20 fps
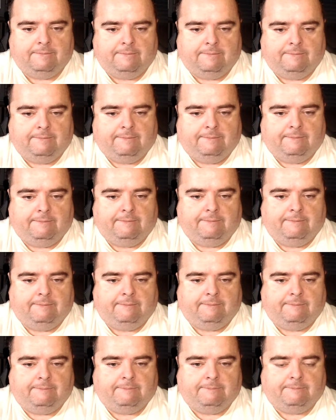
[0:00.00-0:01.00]

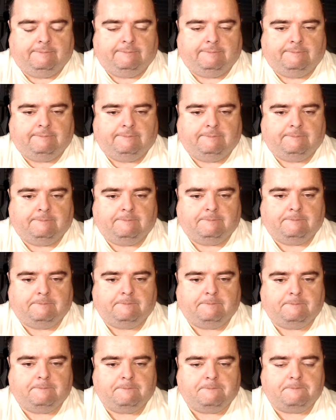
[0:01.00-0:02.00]

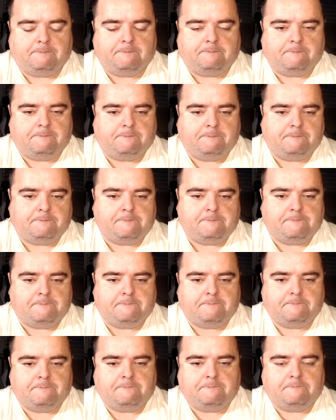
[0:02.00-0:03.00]

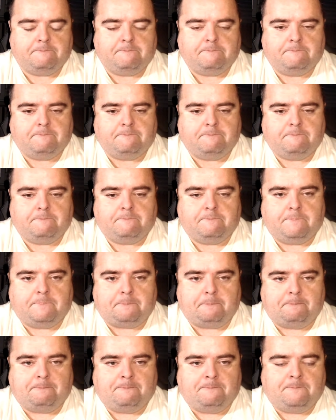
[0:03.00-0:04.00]

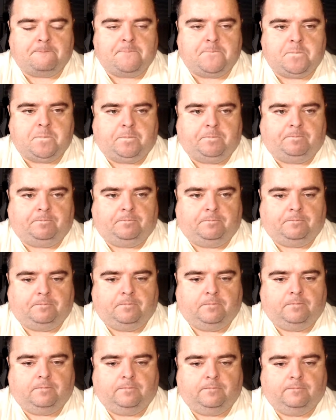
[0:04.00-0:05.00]

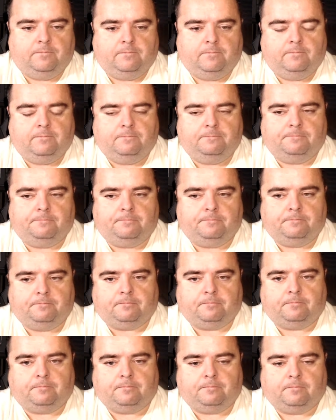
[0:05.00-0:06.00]

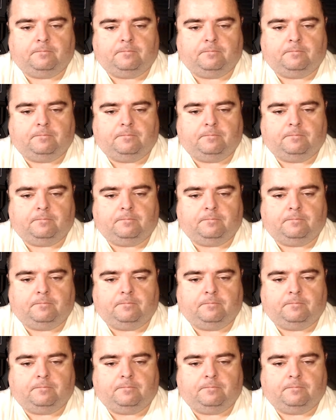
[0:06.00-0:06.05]
This person isn't speaking.